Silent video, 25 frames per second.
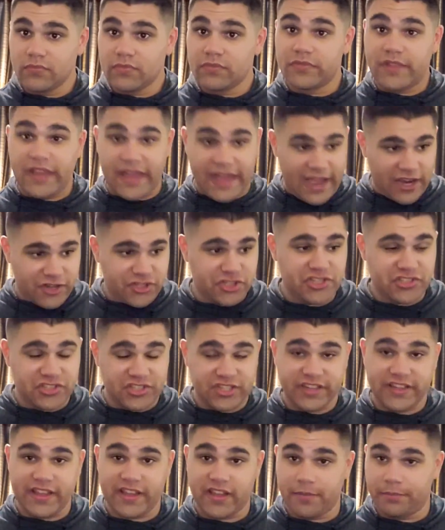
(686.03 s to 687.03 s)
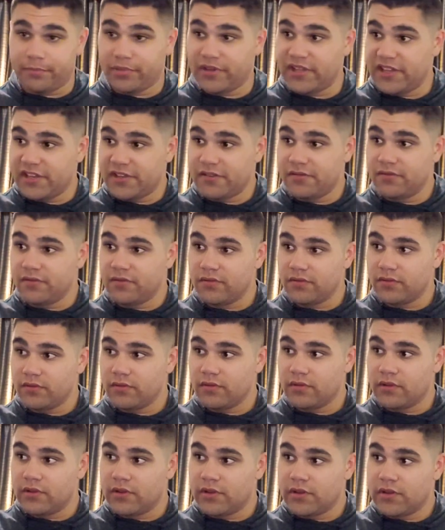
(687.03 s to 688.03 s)
the action is gonna get completed.
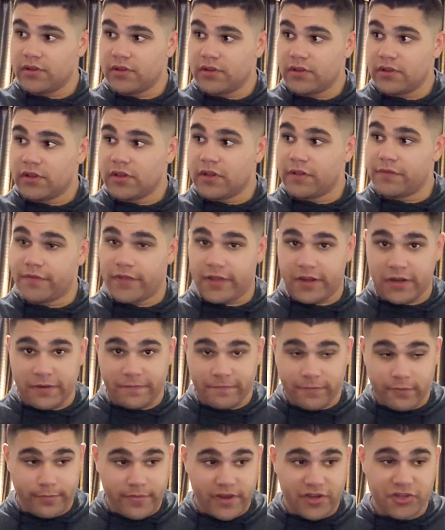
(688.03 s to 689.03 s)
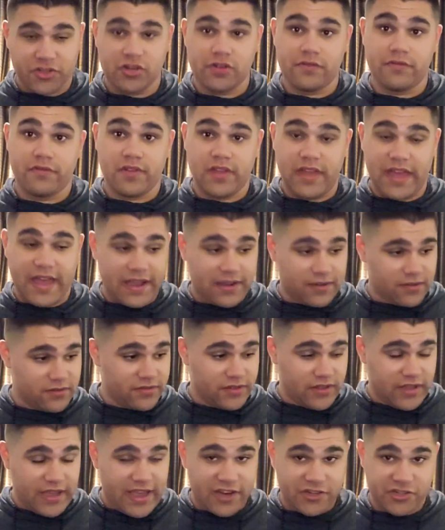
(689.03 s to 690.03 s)
That information of
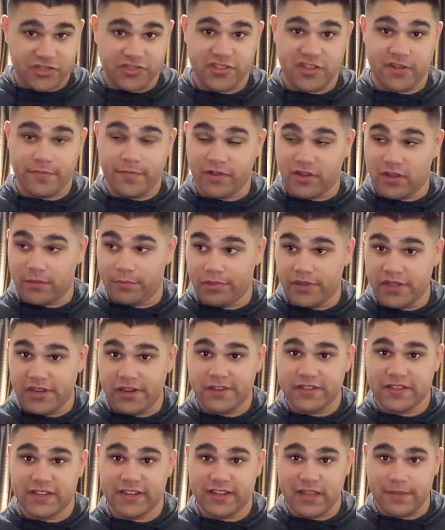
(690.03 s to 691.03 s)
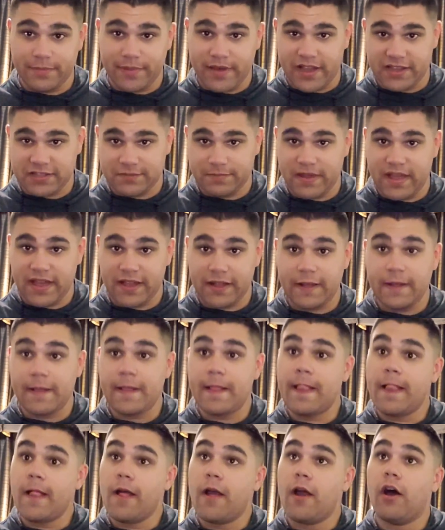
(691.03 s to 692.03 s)
the actions that have been completed is gonna get passed back
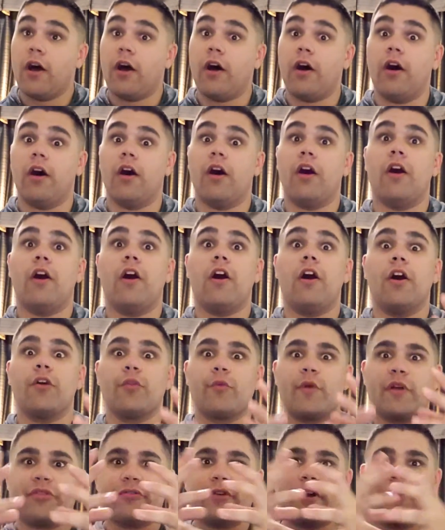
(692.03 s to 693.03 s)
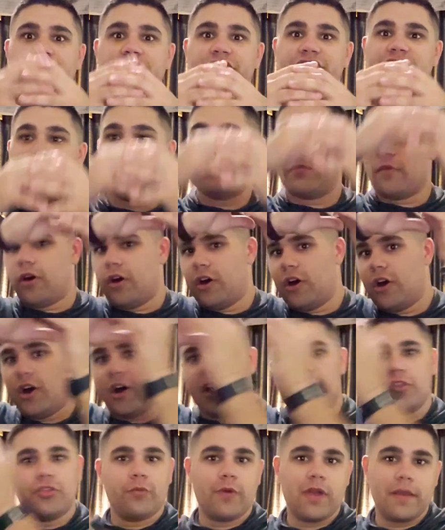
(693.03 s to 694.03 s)
all the way throughout the ship,
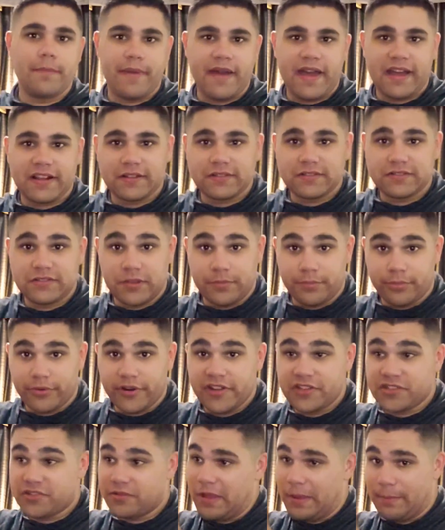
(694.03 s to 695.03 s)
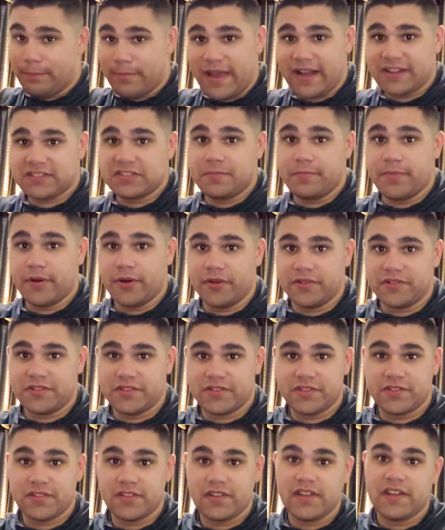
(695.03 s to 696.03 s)
all the way back to the bridge, and then back to
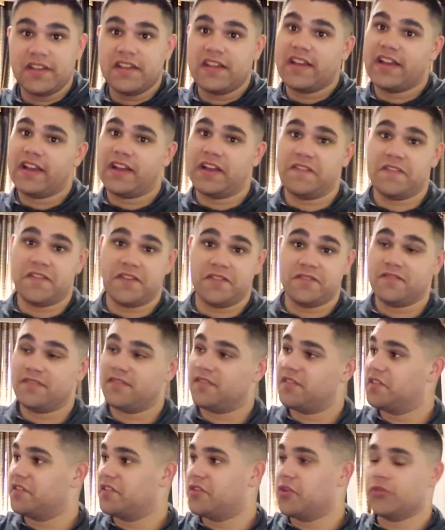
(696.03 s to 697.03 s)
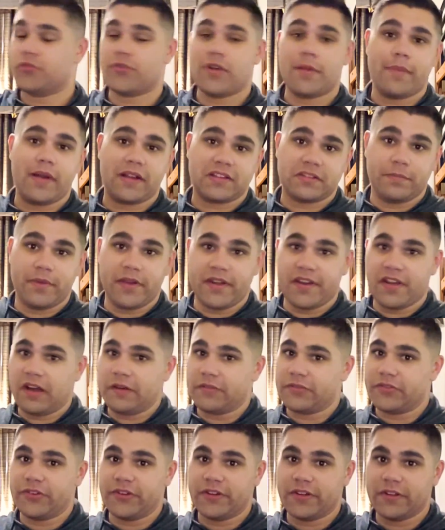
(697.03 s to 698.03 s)
boats, and then goes right back to petty
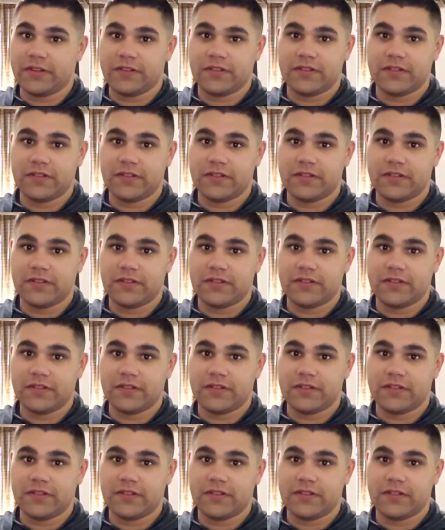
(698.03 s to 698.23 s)
officer.